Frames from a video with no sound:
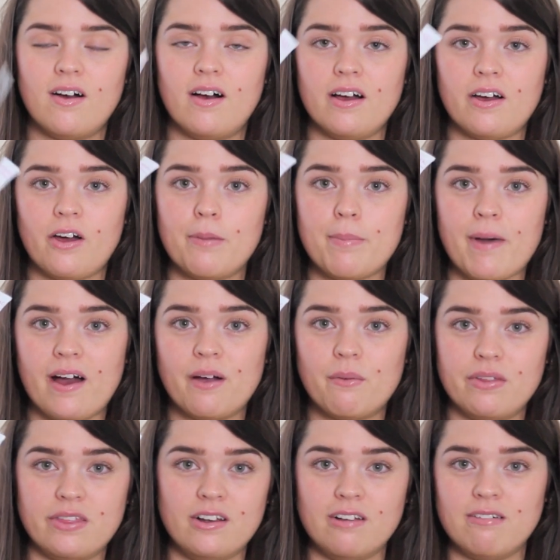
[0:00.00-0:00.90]
I go
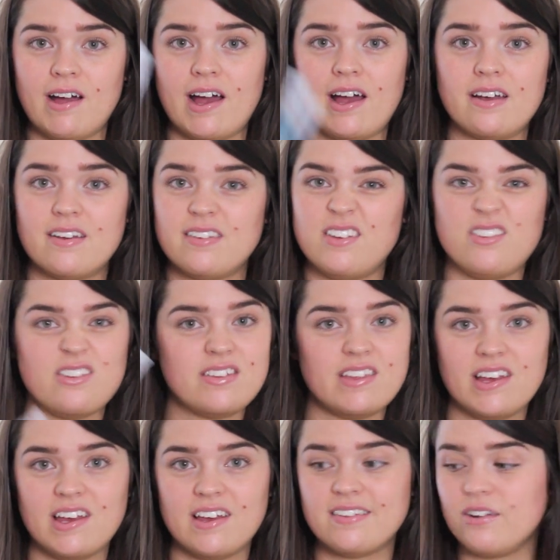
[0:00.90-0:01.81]
back with the Lierac because I just
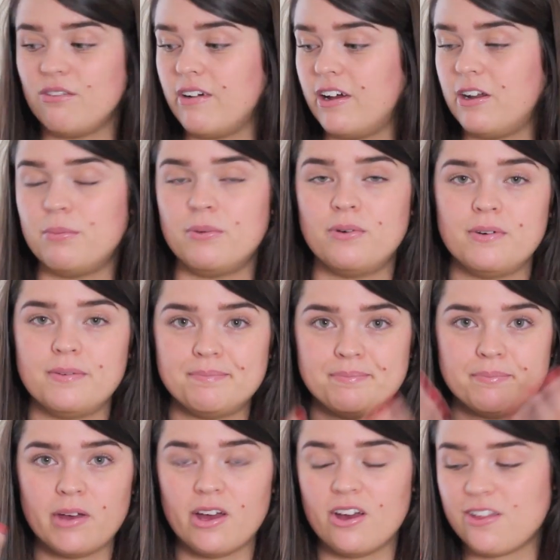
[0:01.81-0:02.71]
think it's incredible,
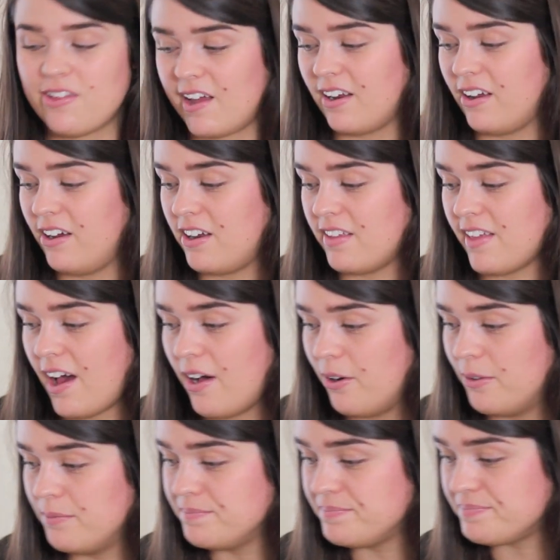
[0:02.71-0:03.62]
and put a shed load of
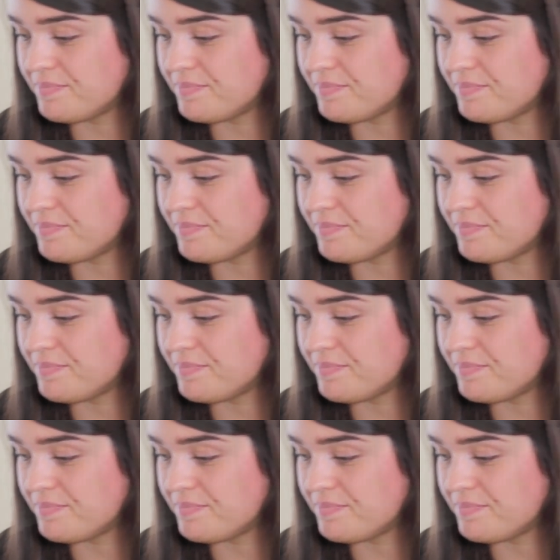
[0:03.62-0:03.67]
that on.